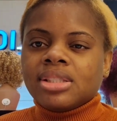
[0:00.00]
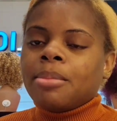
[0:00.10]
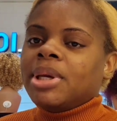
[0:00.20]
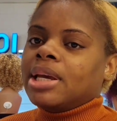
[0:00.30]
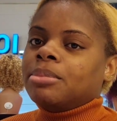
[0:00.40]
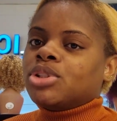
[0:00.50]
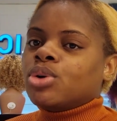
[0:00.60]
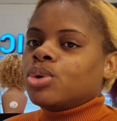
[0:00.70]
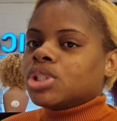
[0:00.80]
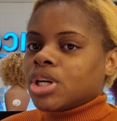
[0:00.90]
not being able to
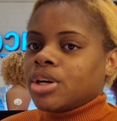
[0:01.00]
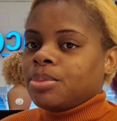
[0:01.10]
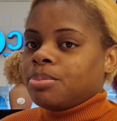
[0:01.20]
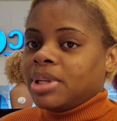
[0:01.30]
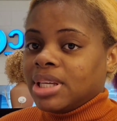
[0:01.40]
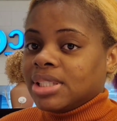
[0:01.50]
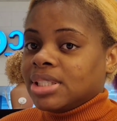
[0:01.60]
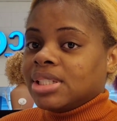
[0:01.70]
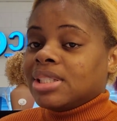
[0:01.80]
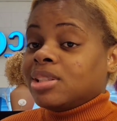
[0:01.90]
go certain places,